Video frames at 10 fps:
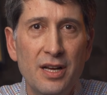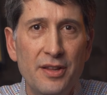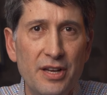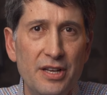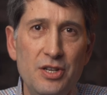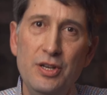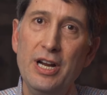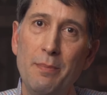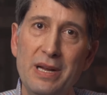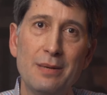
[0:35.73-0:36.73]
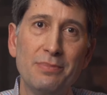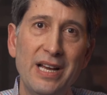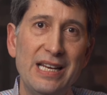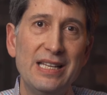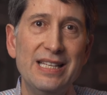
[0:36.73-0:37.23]
The UDRP
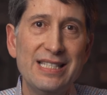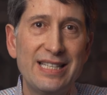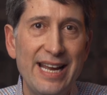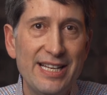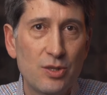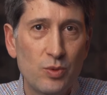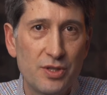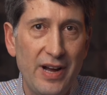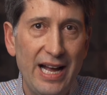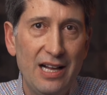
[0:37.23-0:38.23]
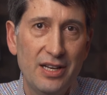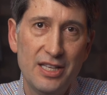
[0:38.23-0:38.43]
complaint in this case was filed